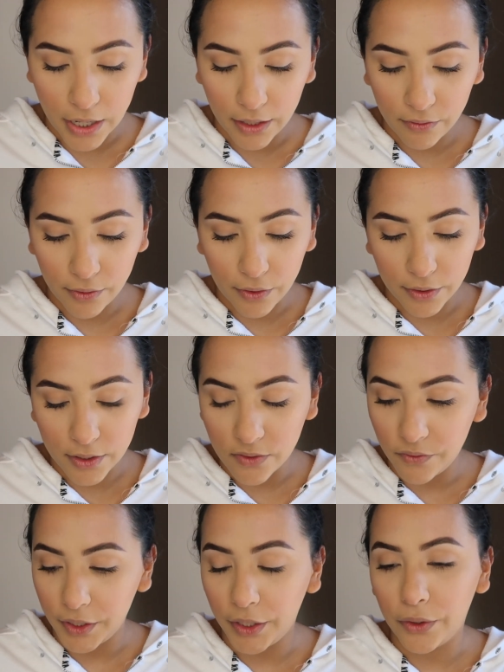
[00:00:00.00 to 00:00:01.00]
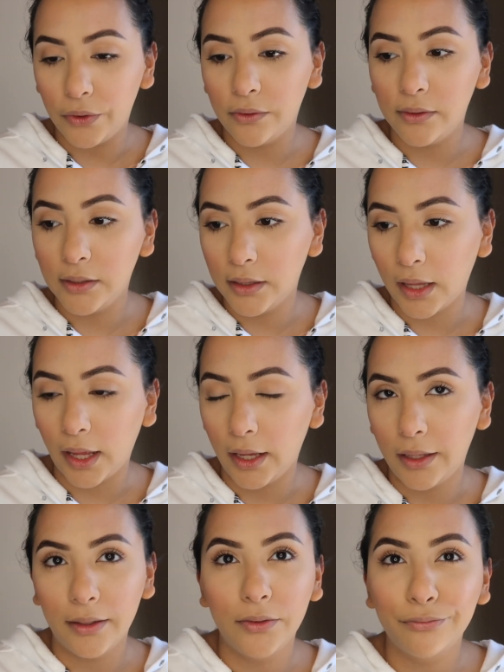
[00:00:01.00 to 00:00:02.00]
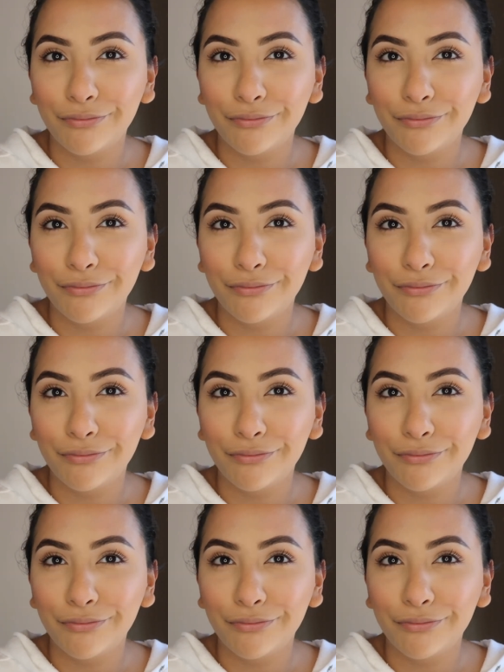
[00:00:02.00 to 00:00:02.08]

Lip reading: trying to record this video like